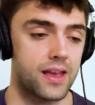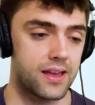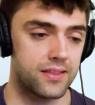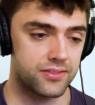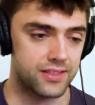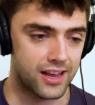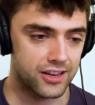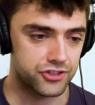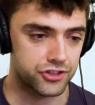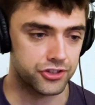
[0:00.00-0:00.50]

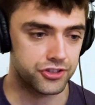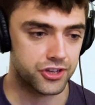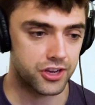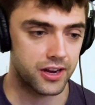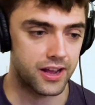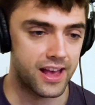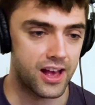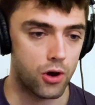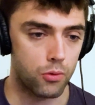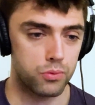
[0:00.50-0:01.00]
That's just going
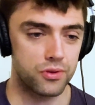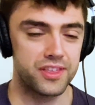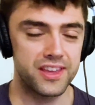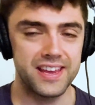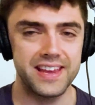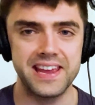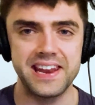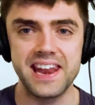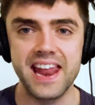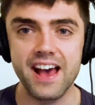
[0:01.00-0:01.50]
to help with
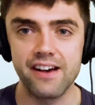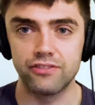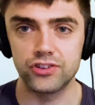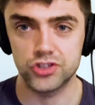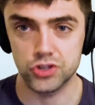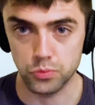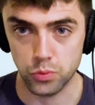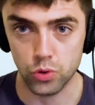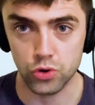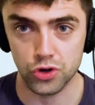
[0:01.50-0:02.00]
the
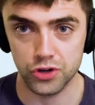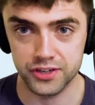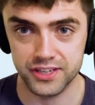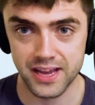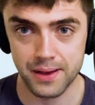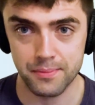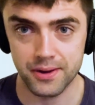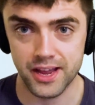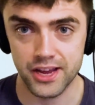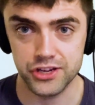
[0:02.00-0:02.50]
inevitable
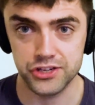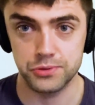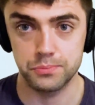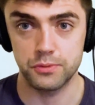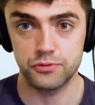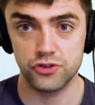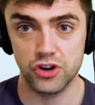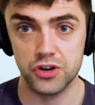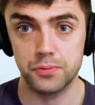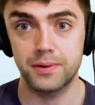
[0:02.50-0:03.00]
contamination.
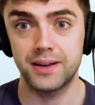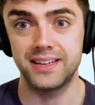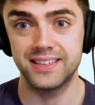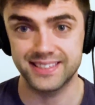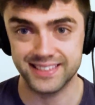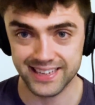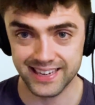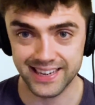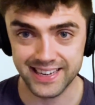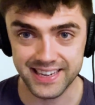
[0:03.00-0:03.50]
We try to be as
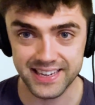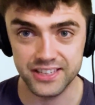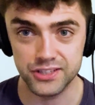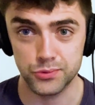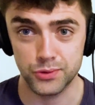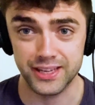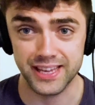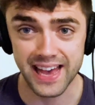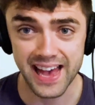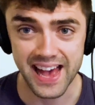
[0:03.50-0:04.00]
clean as
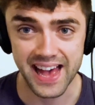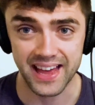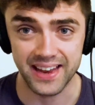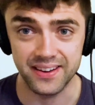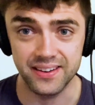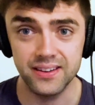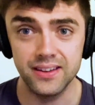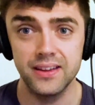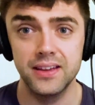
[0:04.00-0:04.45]
we can,